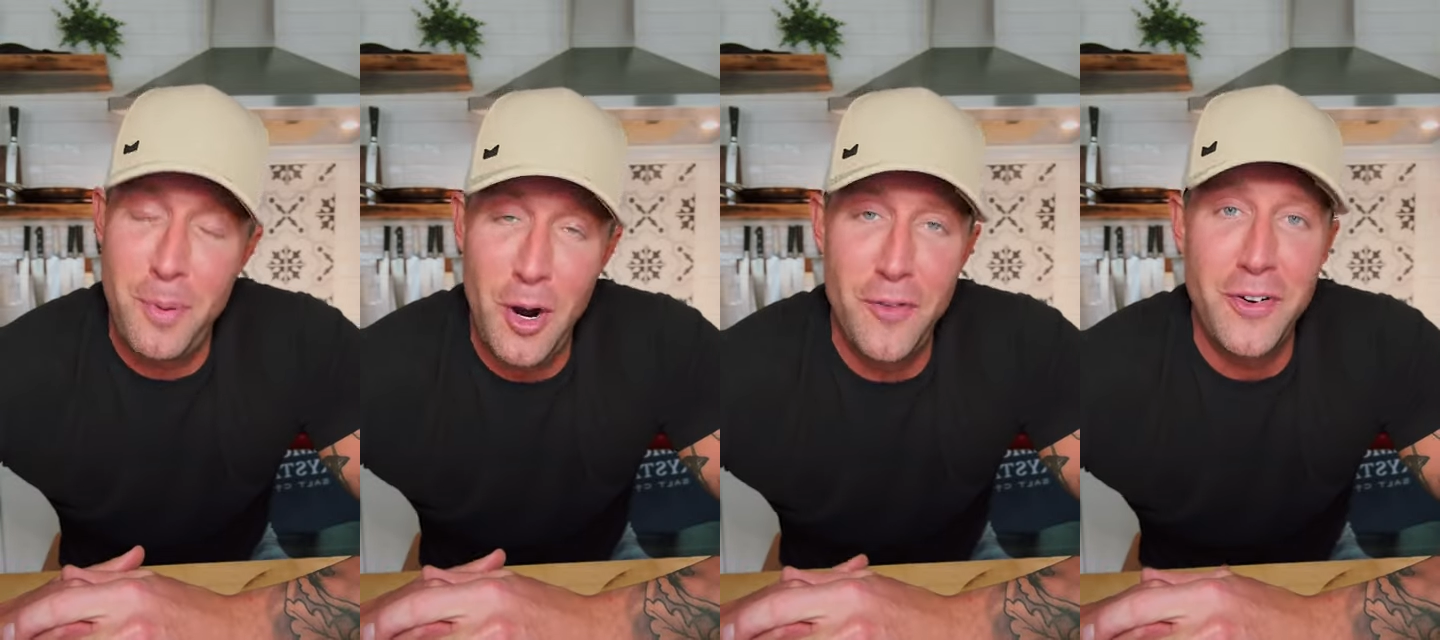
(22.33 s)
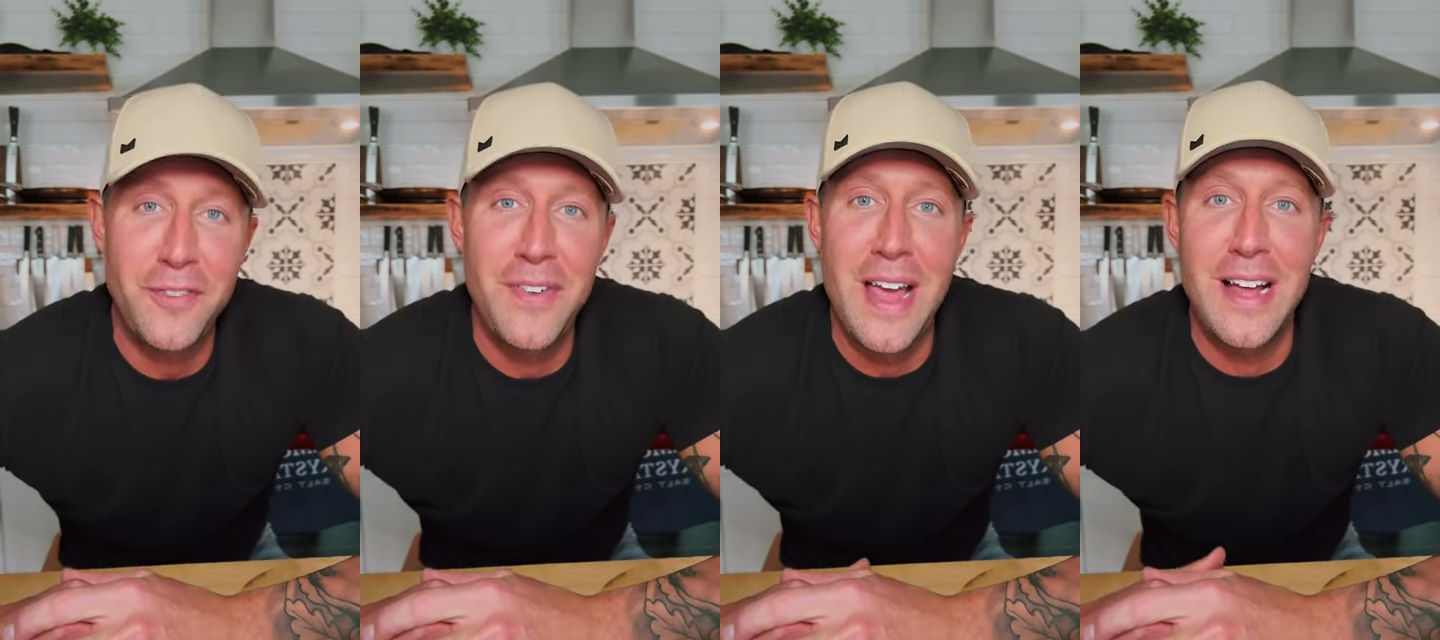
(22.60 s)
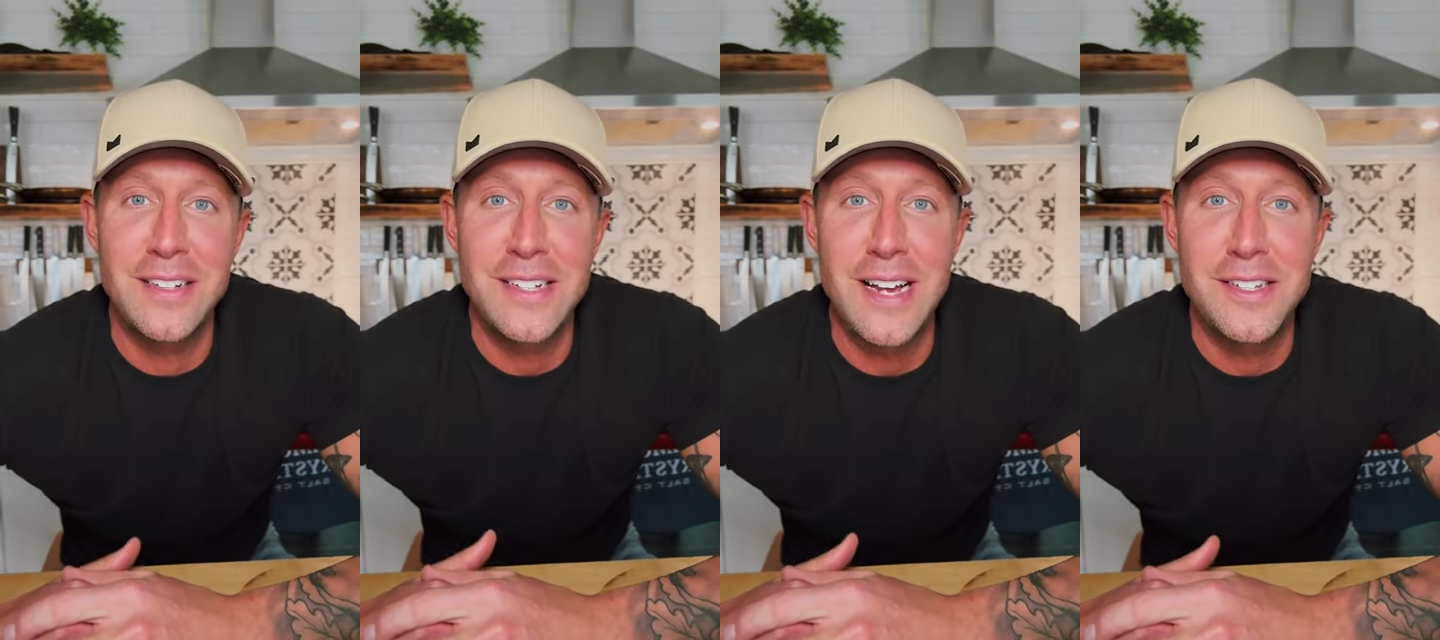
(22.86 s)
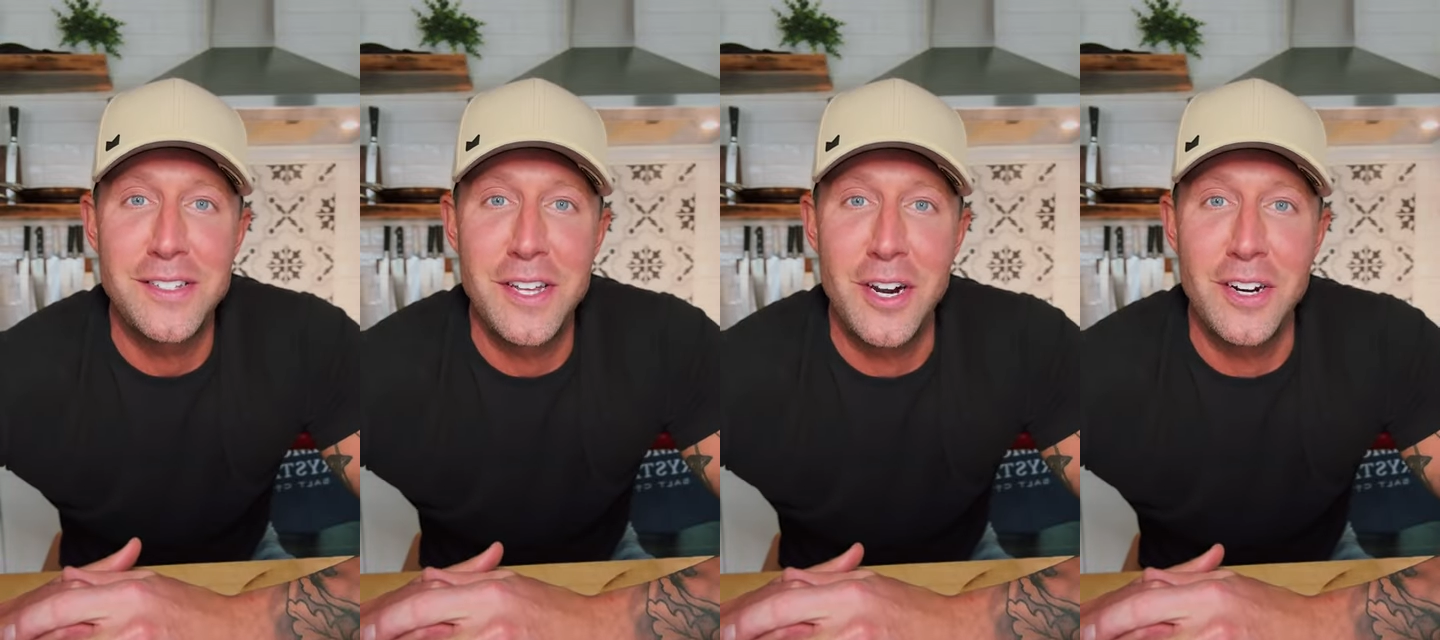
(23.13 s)
perfect
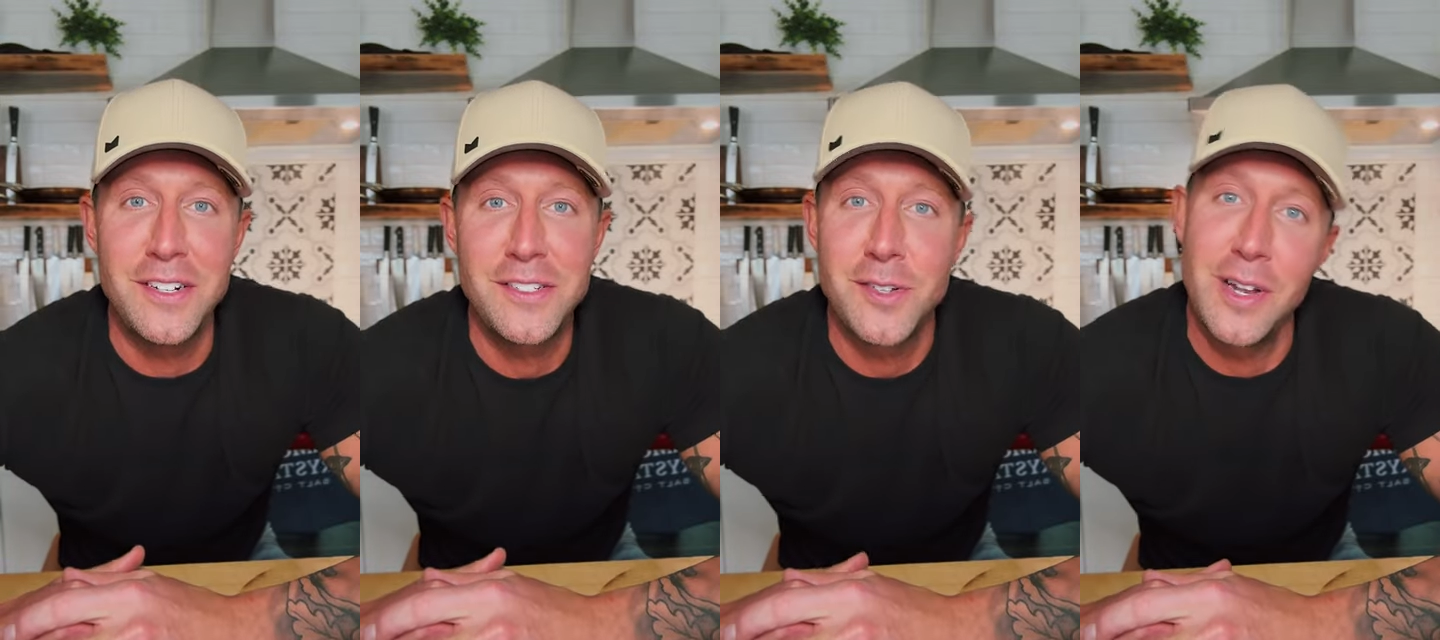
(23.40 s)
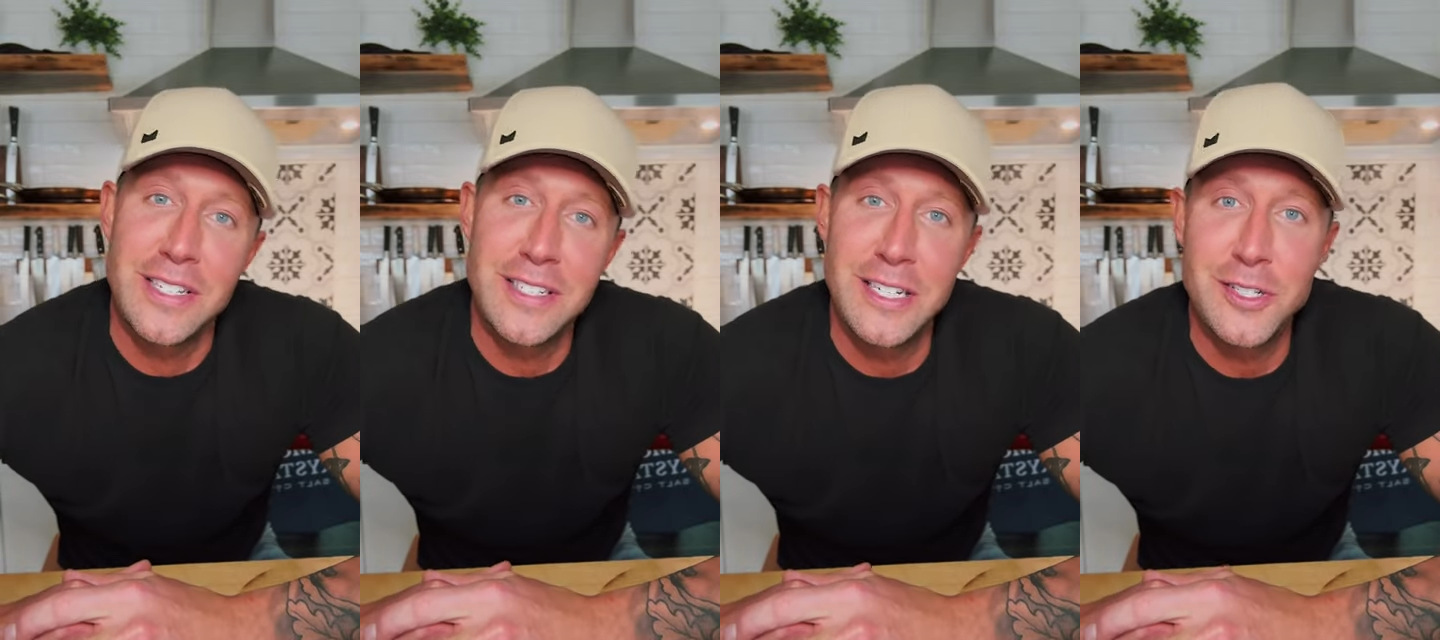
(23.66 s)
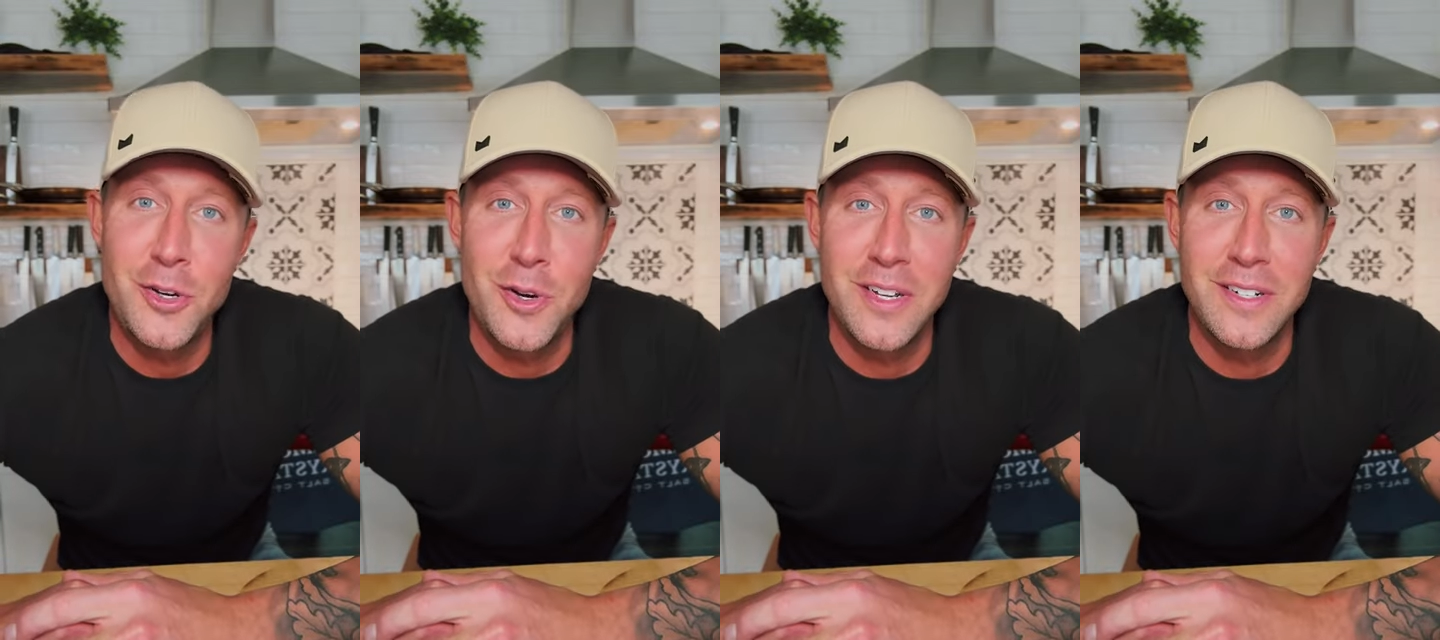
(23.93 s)
Valentine's dinner. So let's get to it.